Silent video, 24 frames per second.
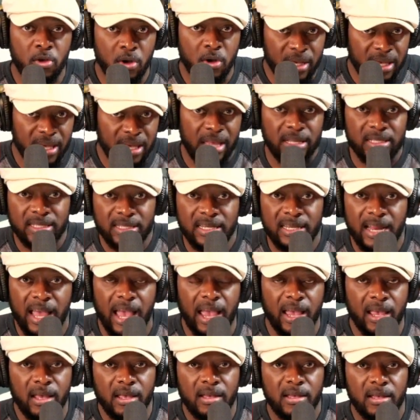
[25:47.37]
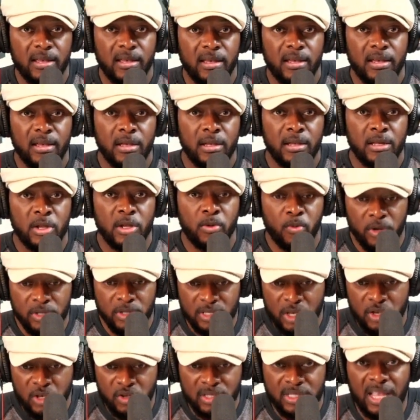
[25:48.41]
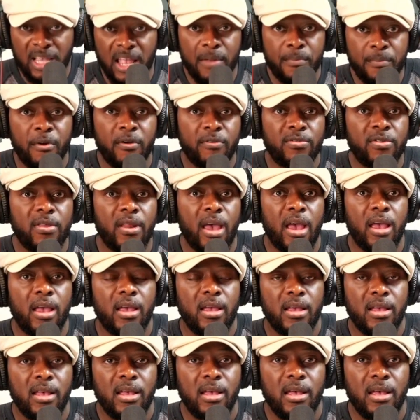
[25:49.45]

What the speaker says: your kids today, the ones that you just gave birth today,